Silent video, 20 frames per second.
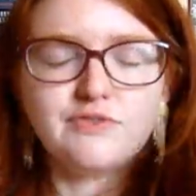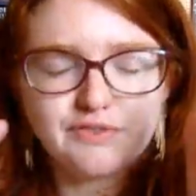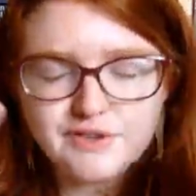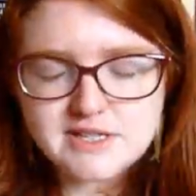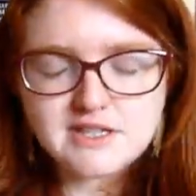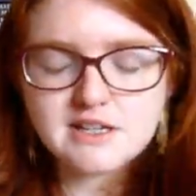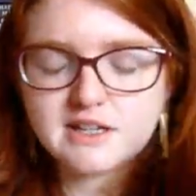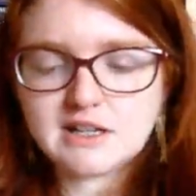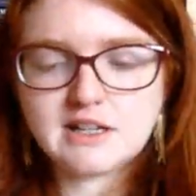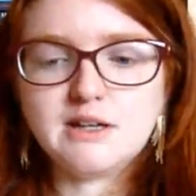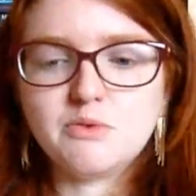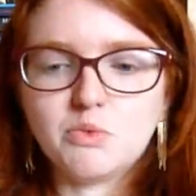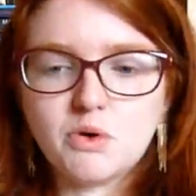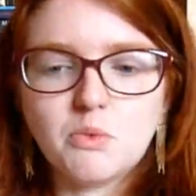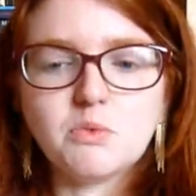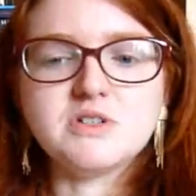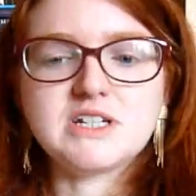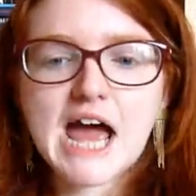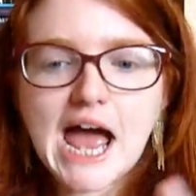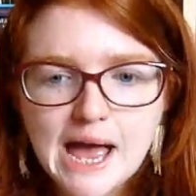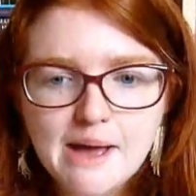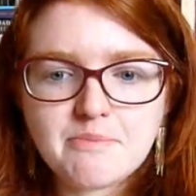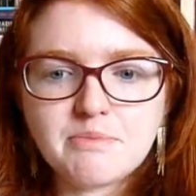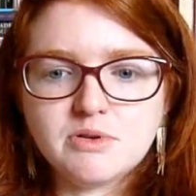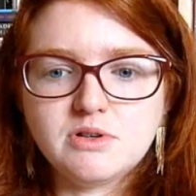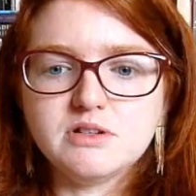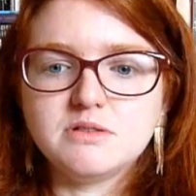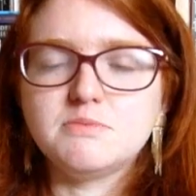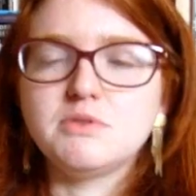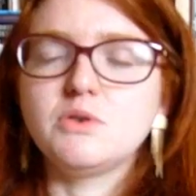physically what would
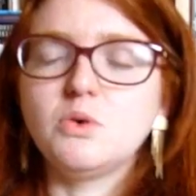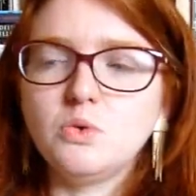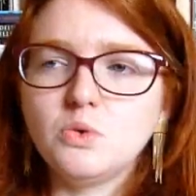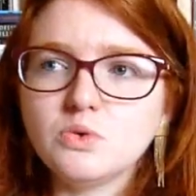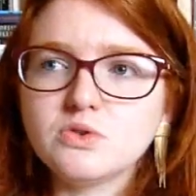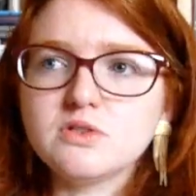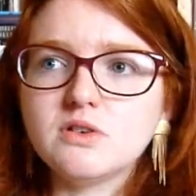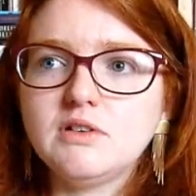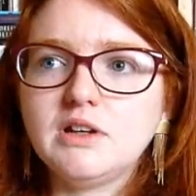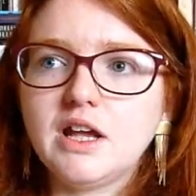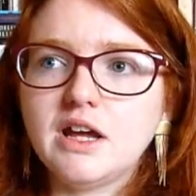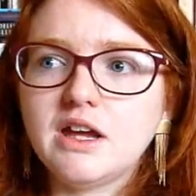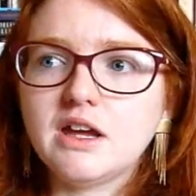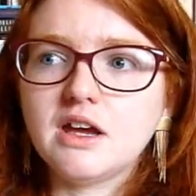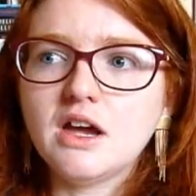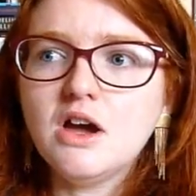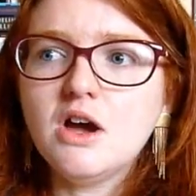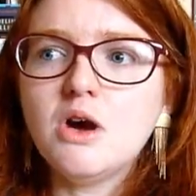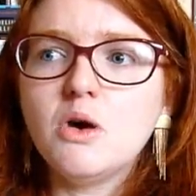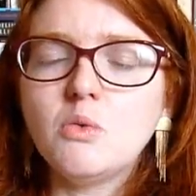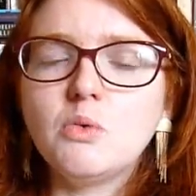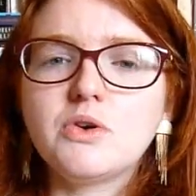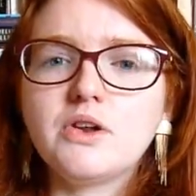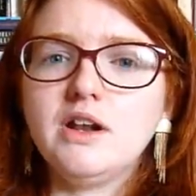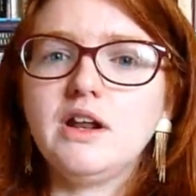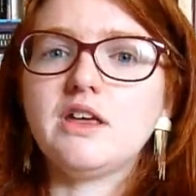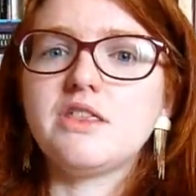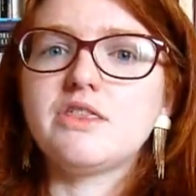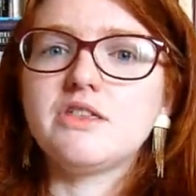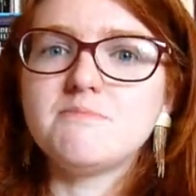happen, but also, like, what are,
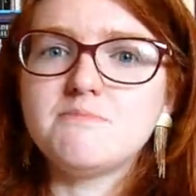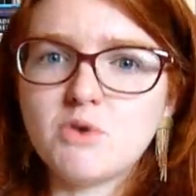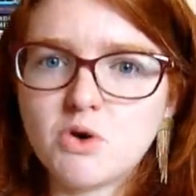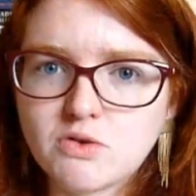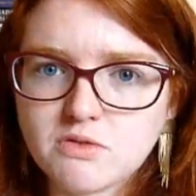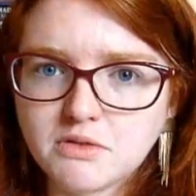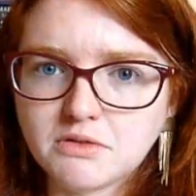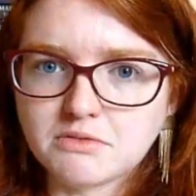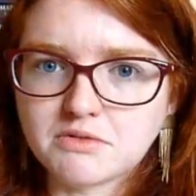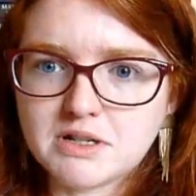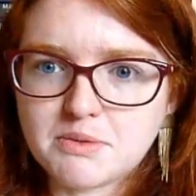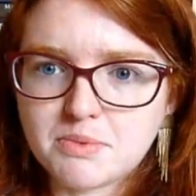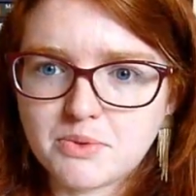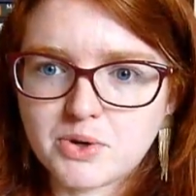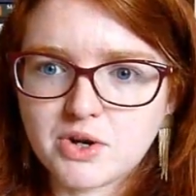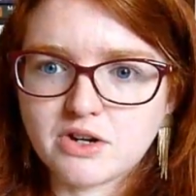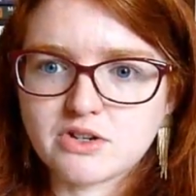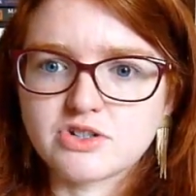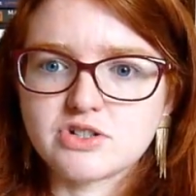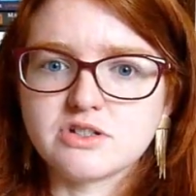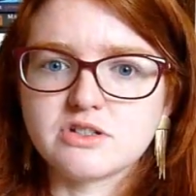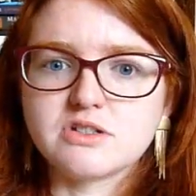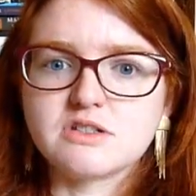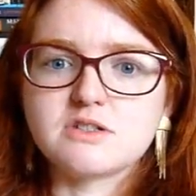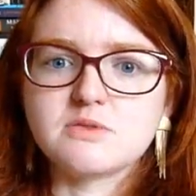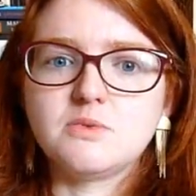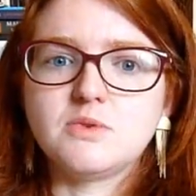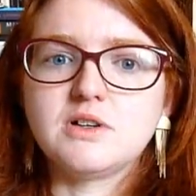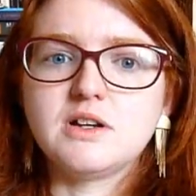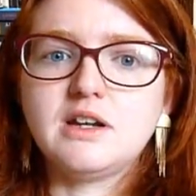like, the moral
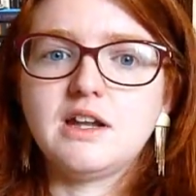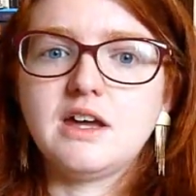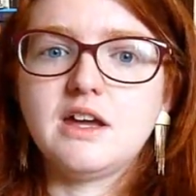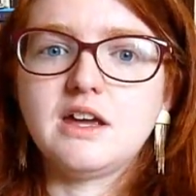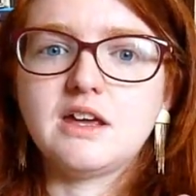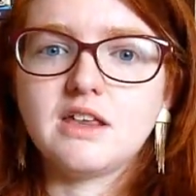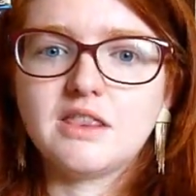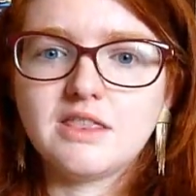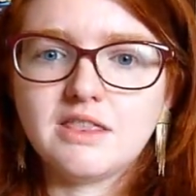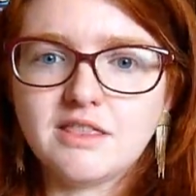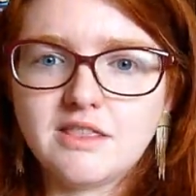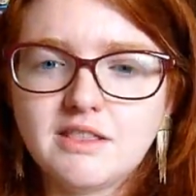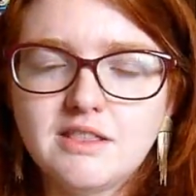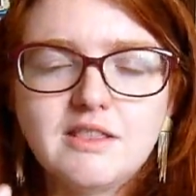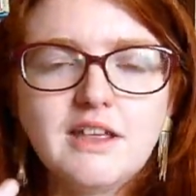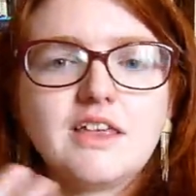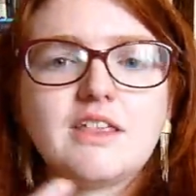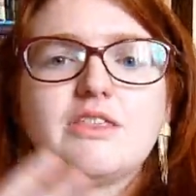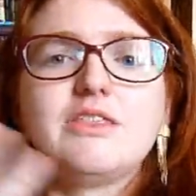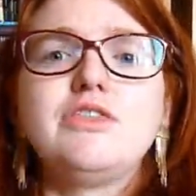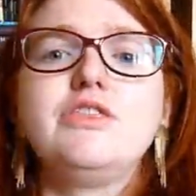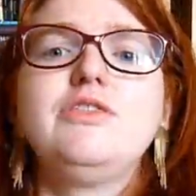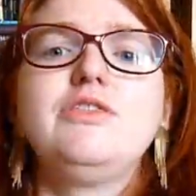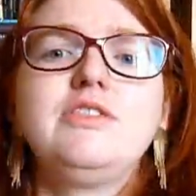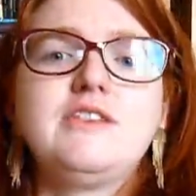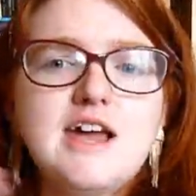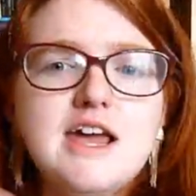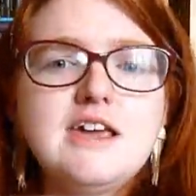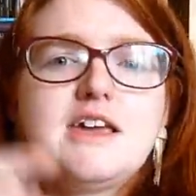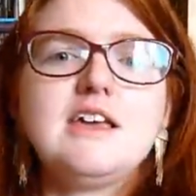repercussions? What are, like
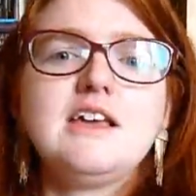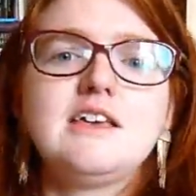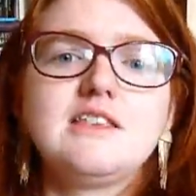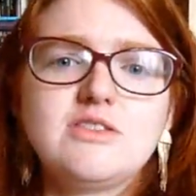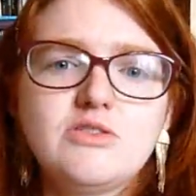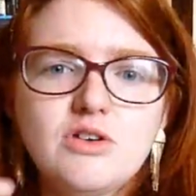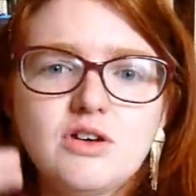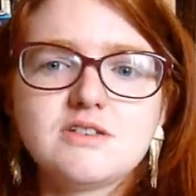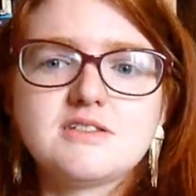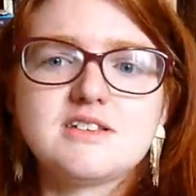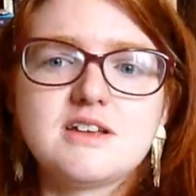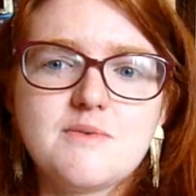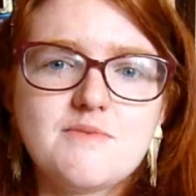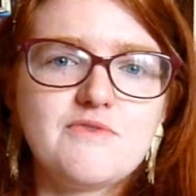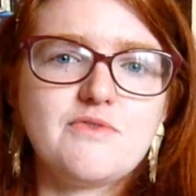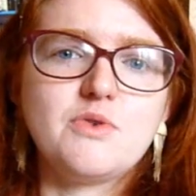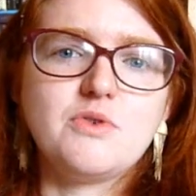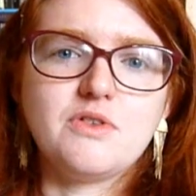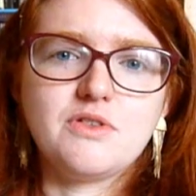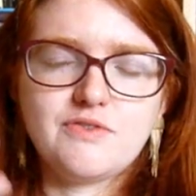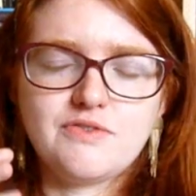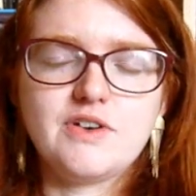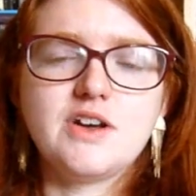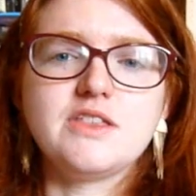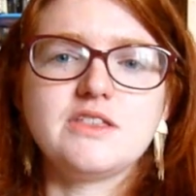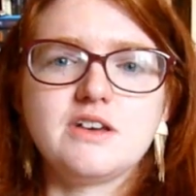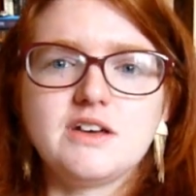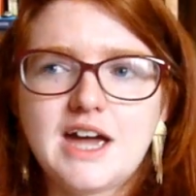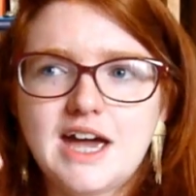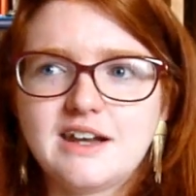taking it that step
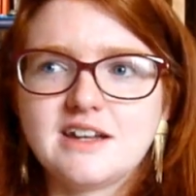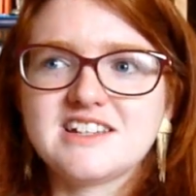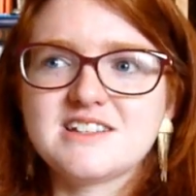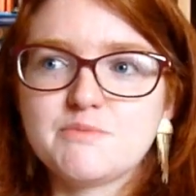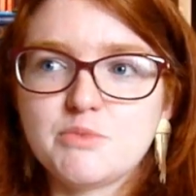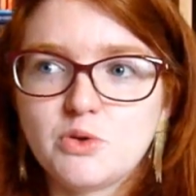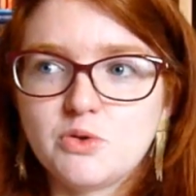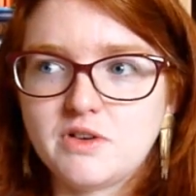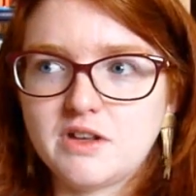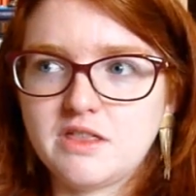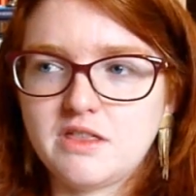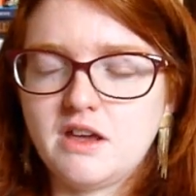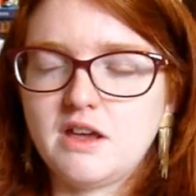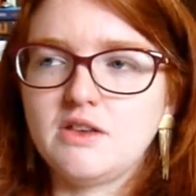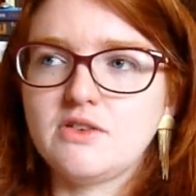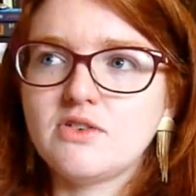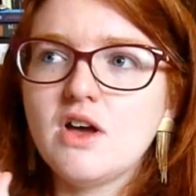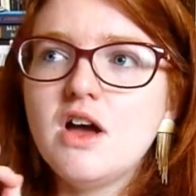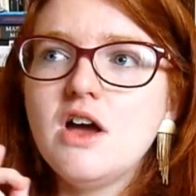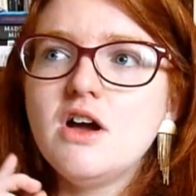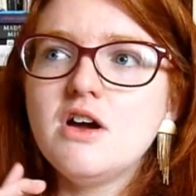further and exploring things?